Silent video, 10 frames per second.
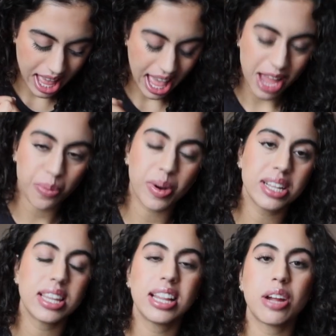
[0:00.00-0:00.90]
And
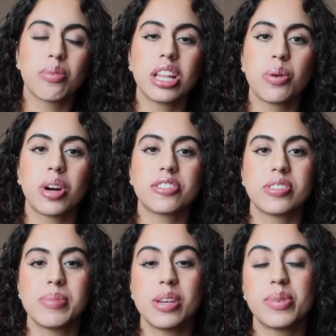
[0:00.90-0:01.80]
one thing that really worked
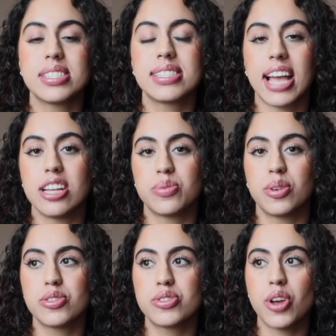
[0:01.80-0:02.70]
for me was
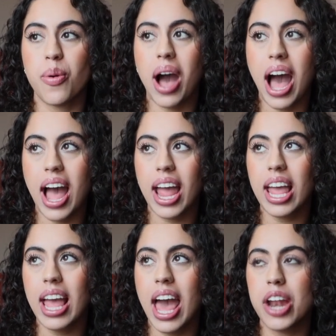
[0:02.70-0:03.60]
schedules. So I
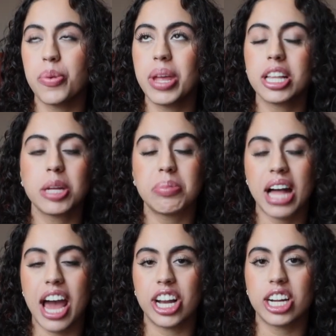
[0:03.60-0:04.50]
had a weekly
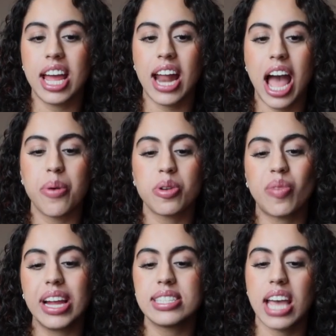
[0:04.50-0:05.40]
planner, and I would
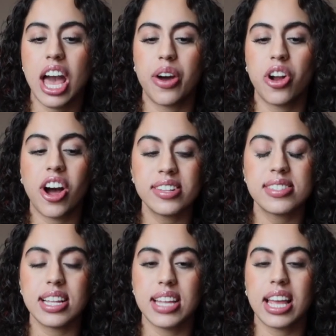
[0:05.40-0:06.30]
write down on
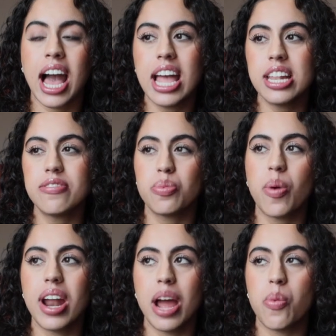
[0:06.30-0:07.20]
Sunday kind of
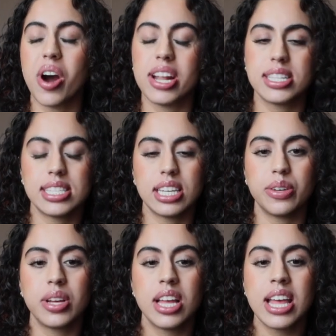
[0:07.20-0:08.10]
what I wanted
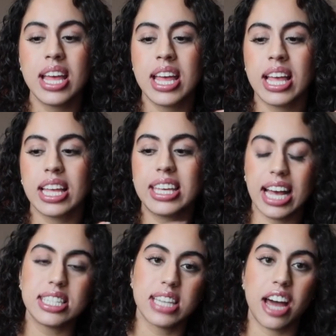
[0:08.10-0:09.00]
to
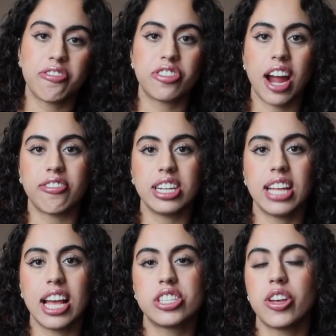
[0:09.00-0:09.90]
get done for every
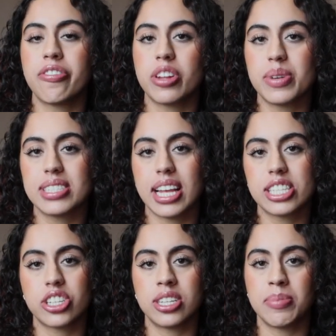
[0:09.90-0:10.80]
day. So if there was like
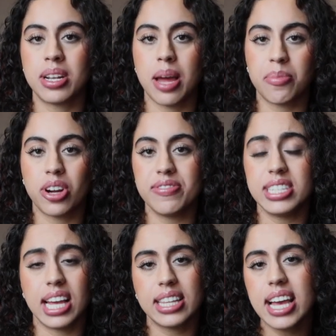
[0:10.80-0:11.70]
certain number of
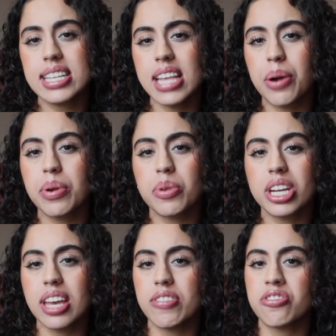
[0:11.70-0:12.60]
DLAs that we
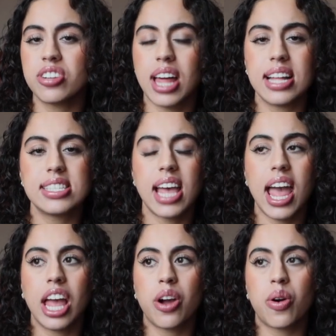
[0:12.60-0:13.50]
were given for that
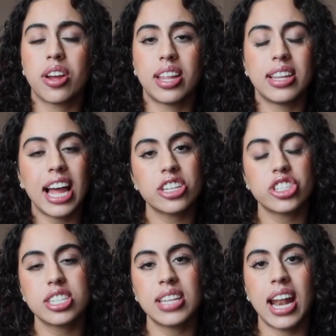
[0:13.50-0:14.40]
day, or the
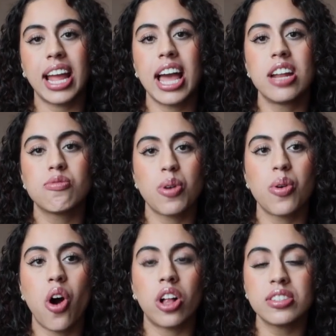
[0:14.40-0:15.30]
lectures, and I kind of
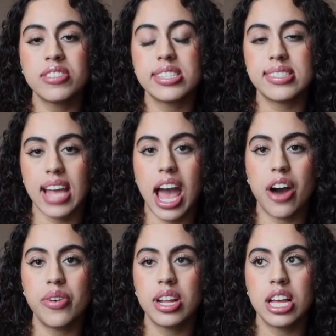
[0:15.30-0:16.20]
wrote all of this
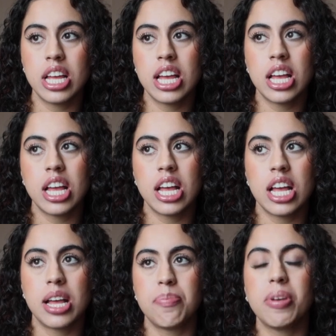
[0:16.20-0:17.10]
down
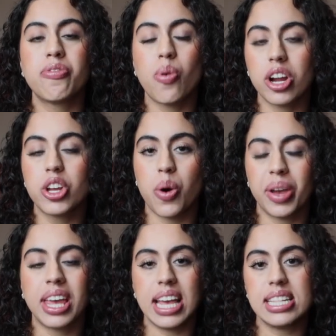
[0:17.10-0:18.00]
before
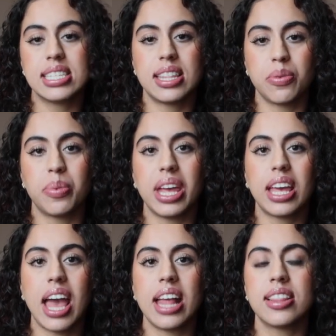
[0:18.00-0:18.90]
going into the
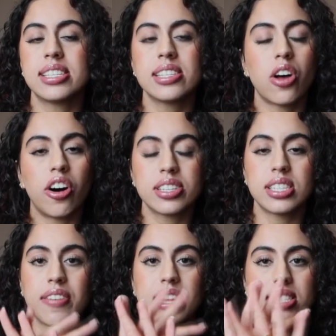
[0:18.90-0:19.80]
week. And this is all
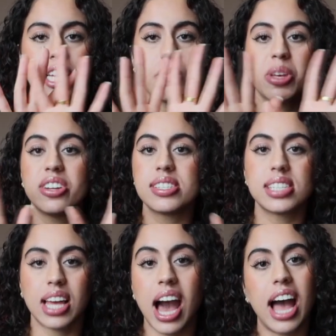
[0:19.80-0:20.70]
stuff that's gonna be on
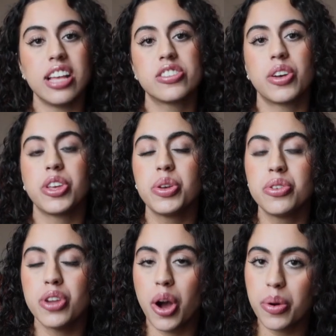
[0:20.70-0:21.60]
Sakai. So
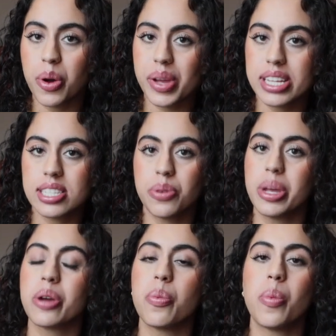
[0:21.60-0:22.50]
you know going into the
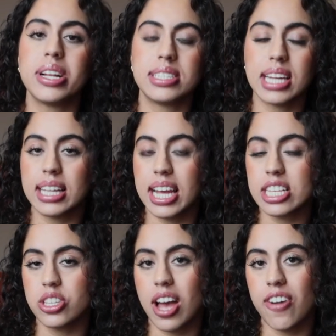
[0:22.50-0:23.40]
week what
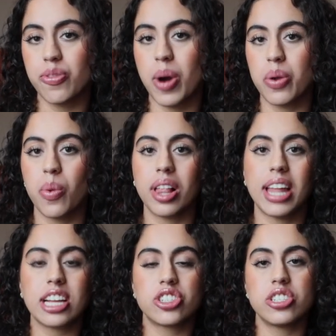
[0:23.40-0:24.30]
DLAs you have when, what
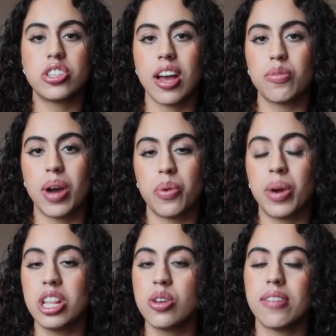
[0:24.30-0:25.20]
lectures you have
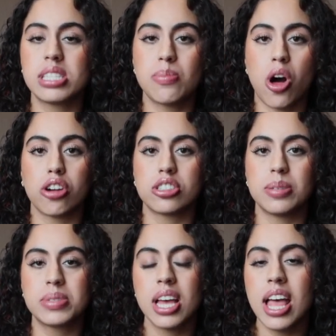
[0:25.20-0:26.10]
when you have small
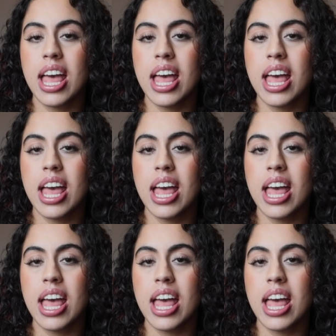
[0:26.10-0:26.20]
groups.